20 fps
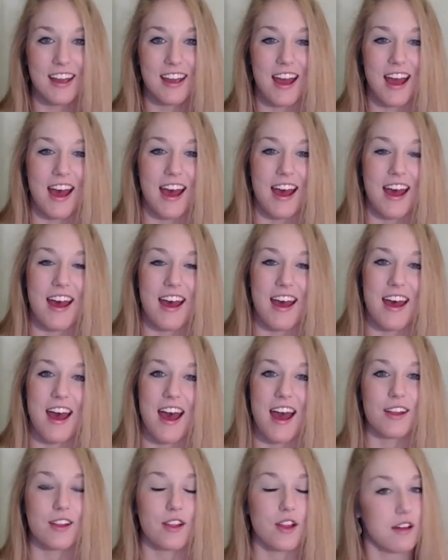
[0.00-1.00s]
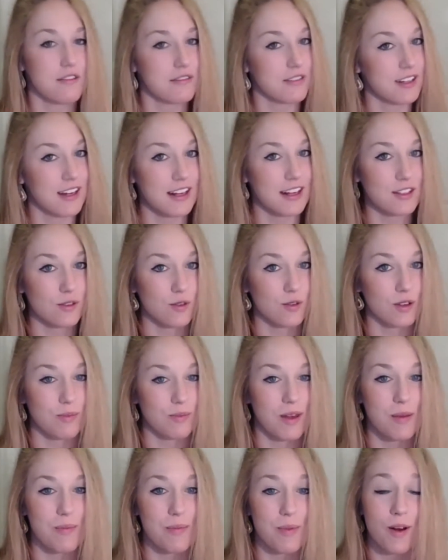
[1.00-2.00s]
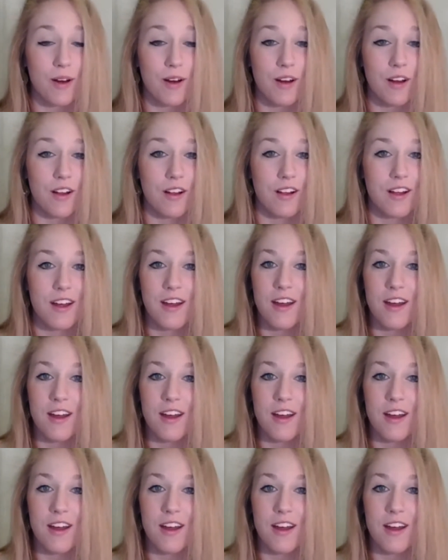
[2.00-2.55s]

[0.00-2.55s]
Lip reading: I love connecting with people,